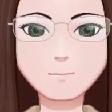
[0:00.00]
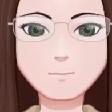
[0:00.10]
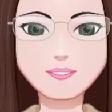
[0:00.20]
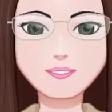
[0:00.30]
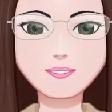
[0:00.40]

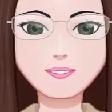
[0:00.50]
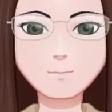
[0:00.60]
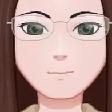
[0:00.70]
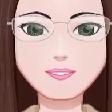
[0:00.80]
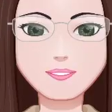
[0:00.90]
all of that
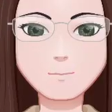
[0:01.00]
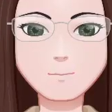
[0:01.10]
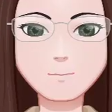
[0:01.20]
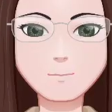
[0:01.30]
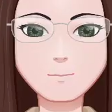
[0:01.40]
so
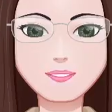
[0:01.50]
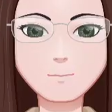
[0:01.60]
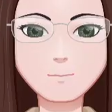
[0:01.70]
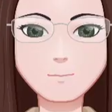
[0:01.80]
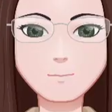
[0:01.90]
I don't
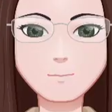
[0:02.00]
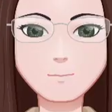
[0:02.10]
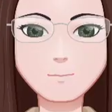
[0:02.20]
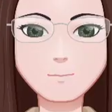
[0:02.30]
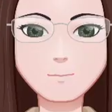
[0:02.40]

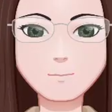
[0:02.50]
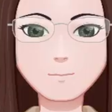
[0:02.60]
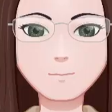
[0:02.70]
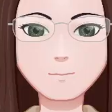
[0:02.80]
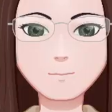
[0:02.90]
accidentally
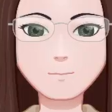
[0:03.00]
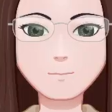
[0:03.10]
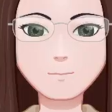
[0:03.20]
ruck it up.